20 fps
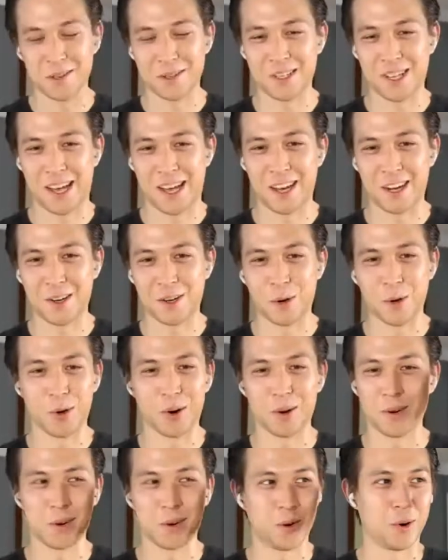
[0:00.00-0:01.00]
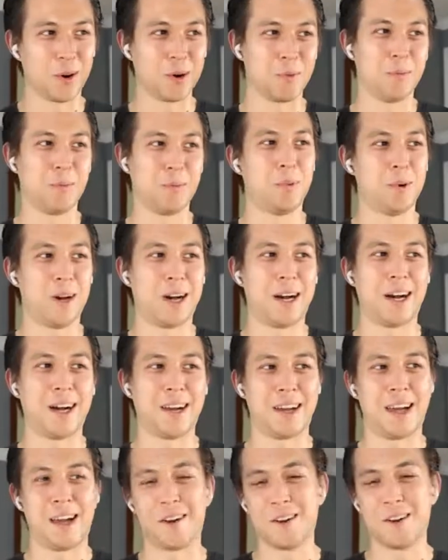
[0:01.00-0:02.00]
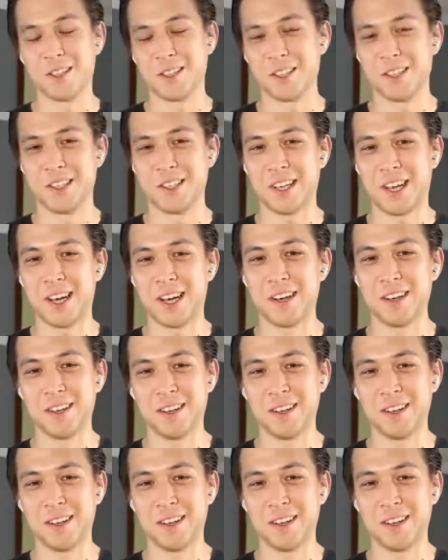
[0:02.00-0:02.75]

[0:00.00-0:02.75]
10 or Aronson 10.